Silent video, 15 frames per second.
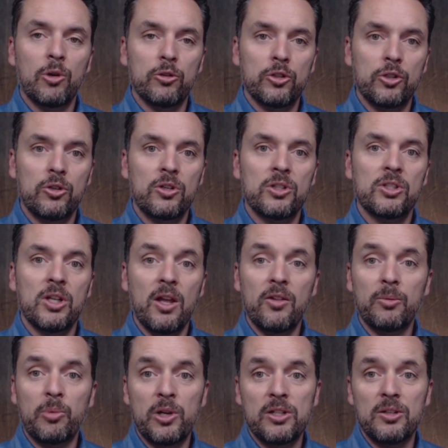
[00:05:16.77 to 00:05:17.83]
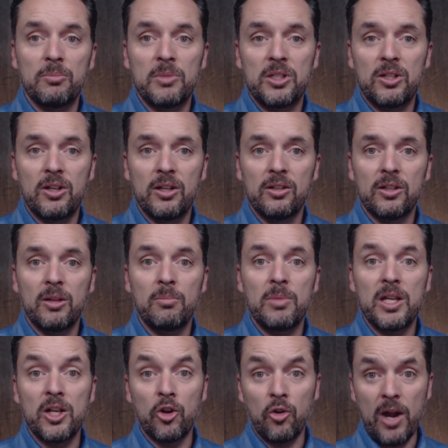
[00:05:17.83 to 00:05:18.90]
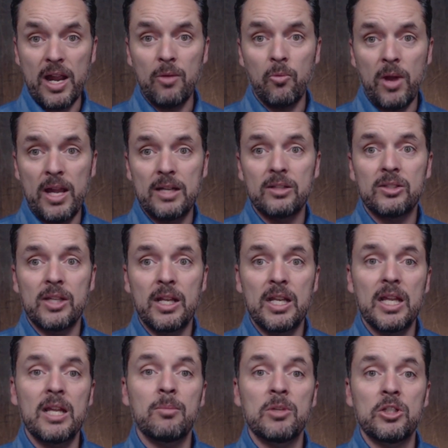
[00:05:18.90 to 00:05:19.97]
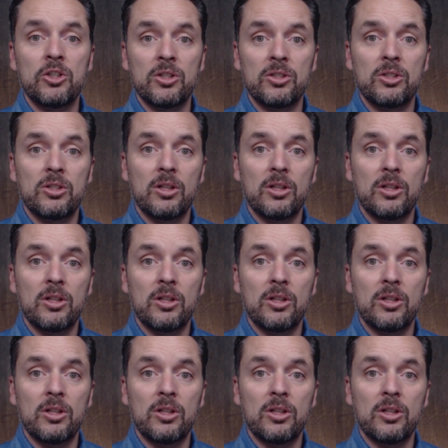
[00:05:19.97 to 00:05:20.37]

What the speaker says: Brochures and other printed material can be a great way to send images